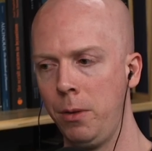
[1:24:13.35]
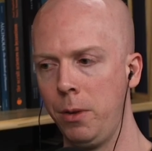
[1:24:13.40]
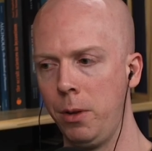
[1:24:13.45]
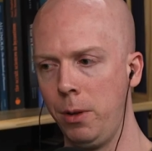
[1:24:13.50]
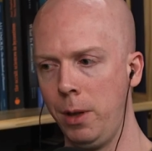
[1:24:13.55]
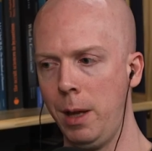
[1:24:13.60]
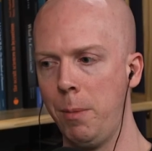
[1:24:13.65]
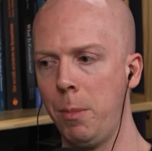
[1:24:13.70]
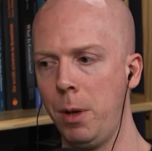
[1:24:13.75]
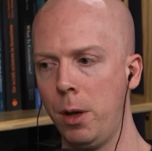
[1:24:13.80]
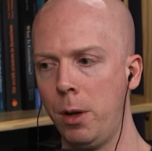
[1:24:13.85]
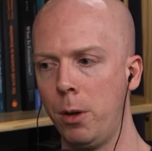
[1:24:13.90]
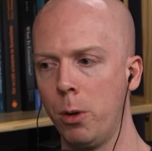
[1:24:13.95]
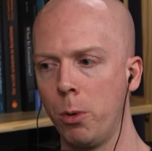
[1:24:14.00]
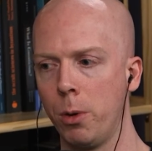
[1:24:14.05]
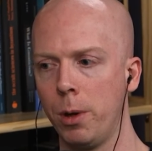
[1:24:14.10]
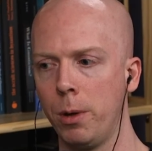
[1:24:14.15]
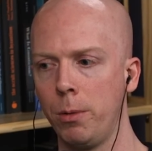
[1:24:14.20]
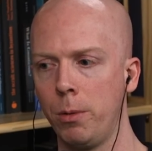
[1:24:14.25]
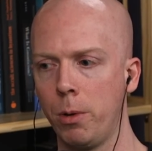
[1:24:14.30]
dilemma
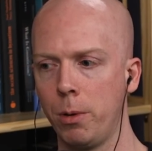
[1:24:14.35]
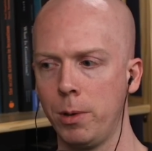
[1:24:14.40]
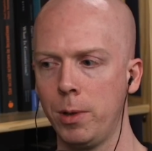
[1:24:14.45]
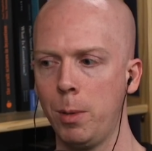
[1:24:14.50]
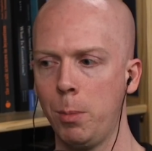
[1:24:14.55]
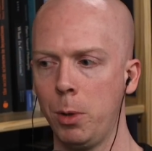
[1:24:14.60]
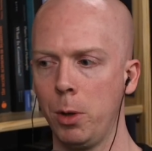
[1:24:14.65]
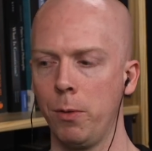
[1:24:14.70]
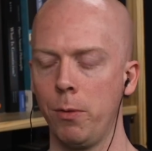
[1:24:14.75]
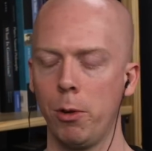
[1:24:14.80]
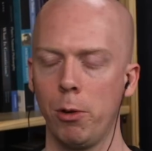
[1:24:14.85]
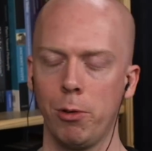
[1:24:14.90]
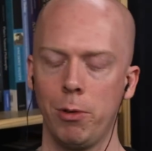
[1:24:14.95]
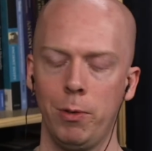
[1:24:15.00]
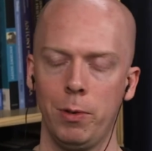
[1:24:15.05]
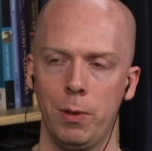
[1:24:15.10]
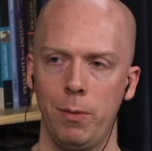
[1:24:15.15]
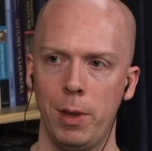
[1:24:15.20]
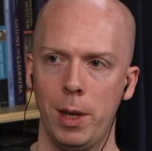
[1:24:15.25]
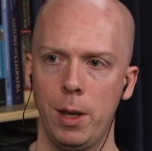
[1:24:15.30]
or, or similar
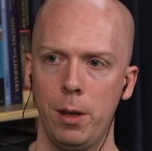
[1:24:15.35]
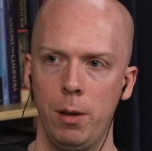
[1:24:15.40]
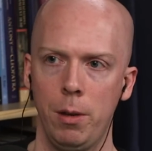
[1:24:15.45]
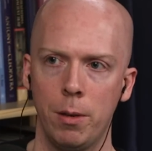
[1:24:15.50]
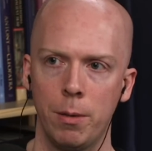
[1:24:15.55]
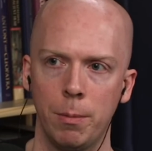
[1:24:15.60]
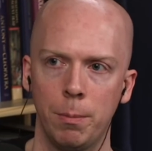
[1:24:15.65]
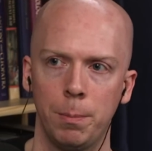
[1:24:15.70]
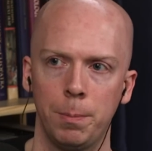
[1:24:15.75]
versions of that.